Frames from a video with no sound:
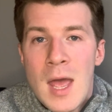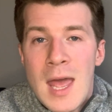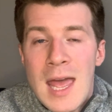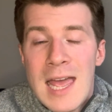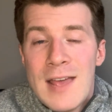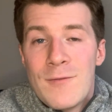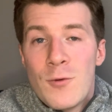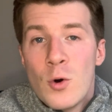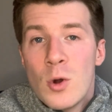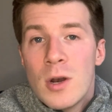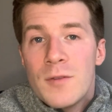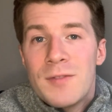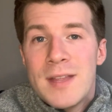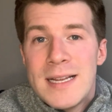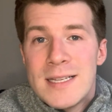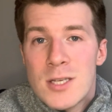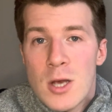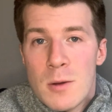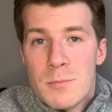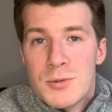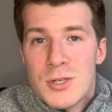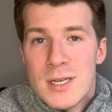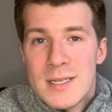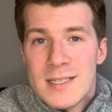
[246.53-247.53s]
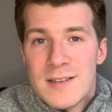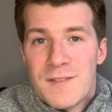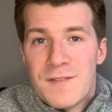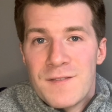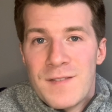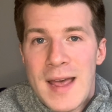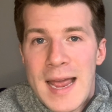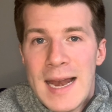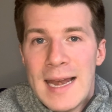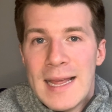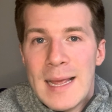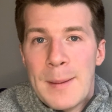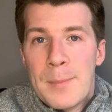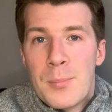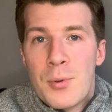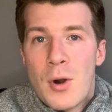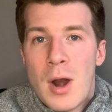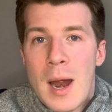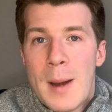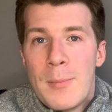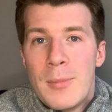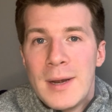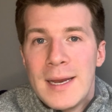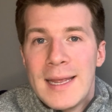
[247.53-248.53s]
If all of these options are failing in
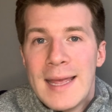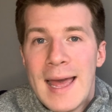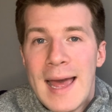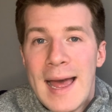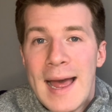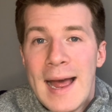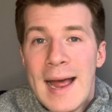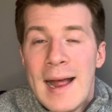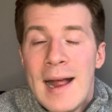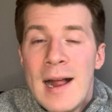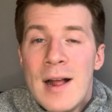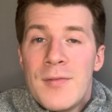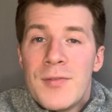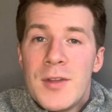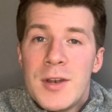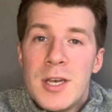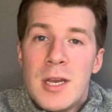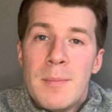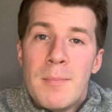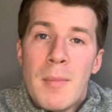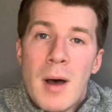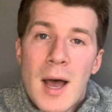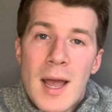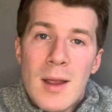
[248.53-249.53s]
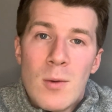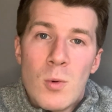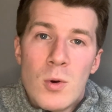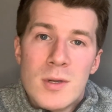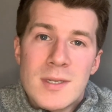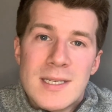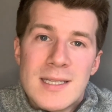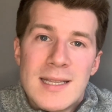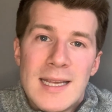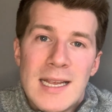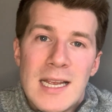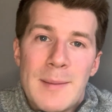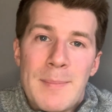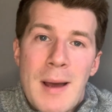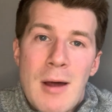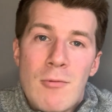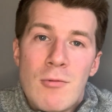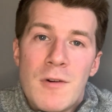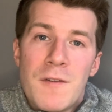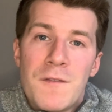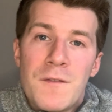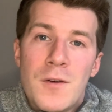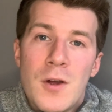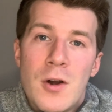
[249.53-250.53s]
primary care, then you might want to think about
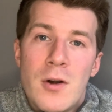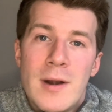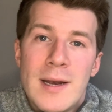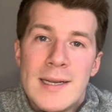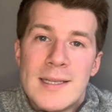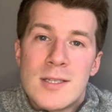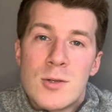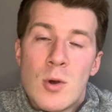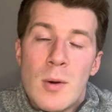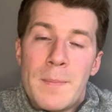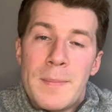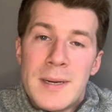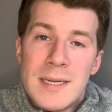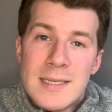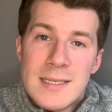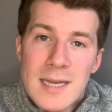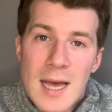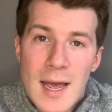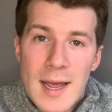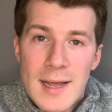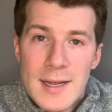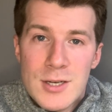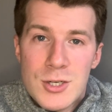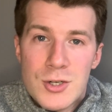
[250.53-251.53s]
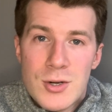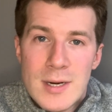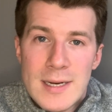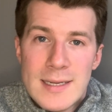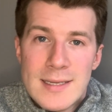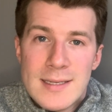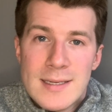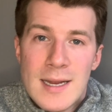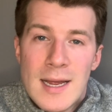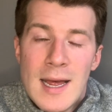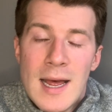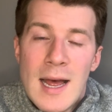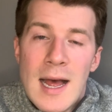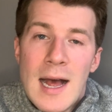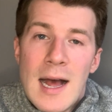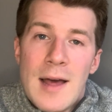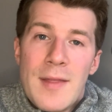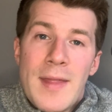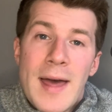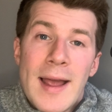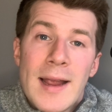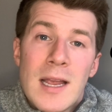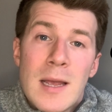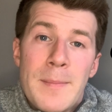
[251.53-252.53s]
referring to a podiatrist. And
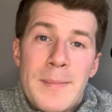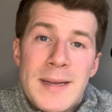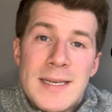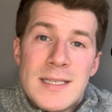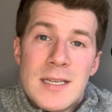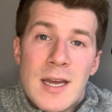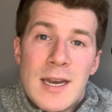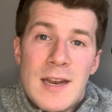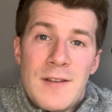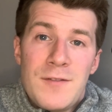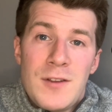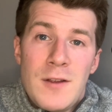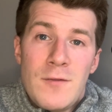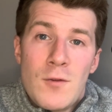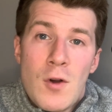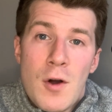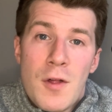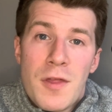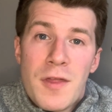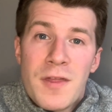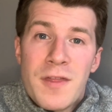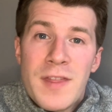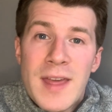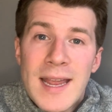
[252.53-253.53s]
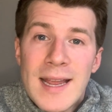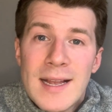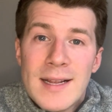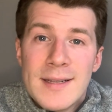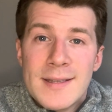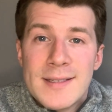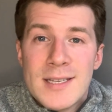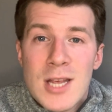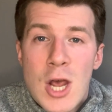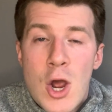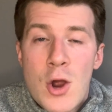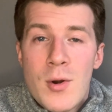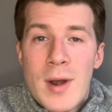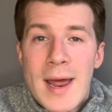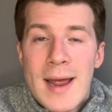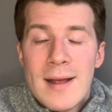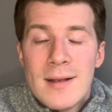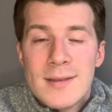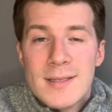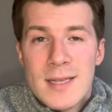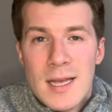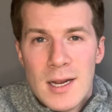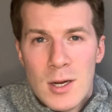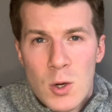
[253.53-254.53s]
that can be done if you've got thickened
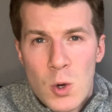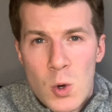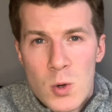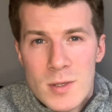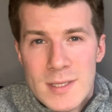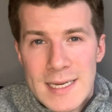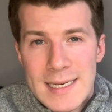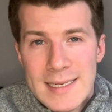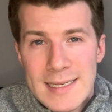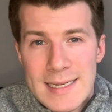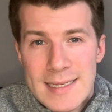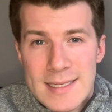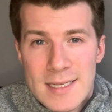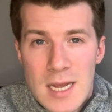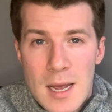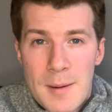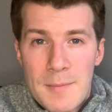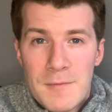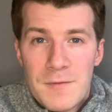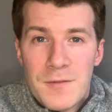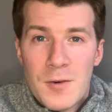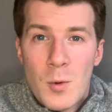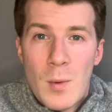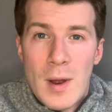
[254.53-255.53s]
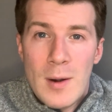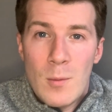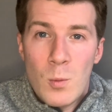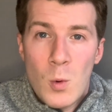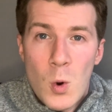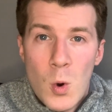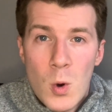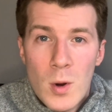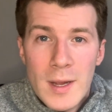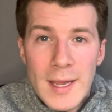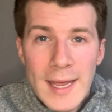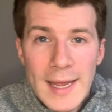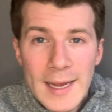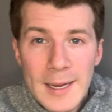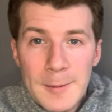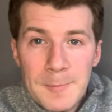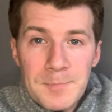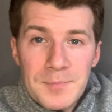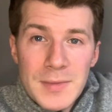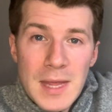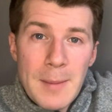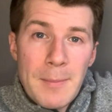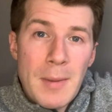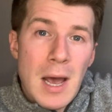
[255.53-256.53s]
toenails that are causing discomfort when walking.
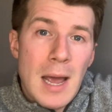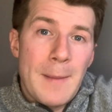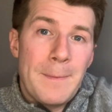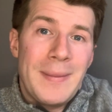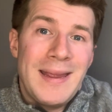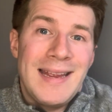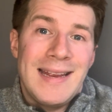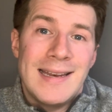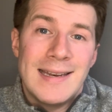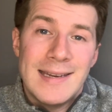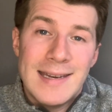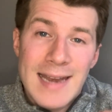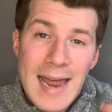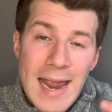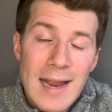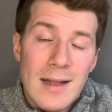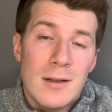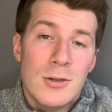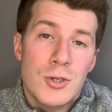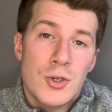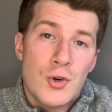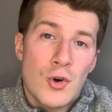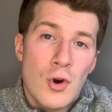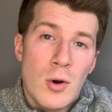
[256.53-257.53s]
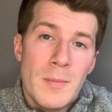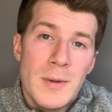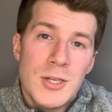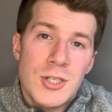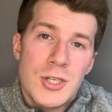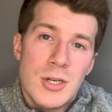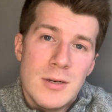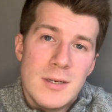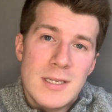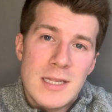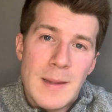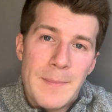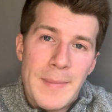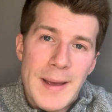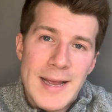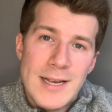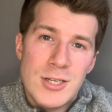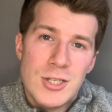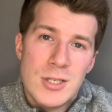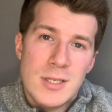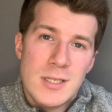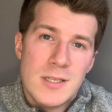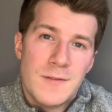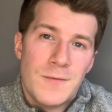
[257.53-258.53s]
There might be nail trauma due to the
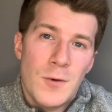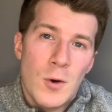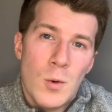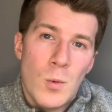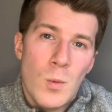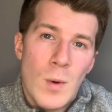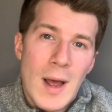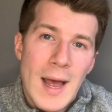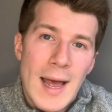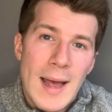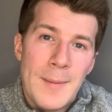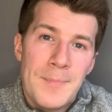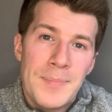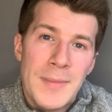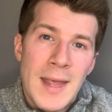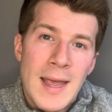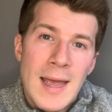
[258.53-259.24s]
patient's footwear.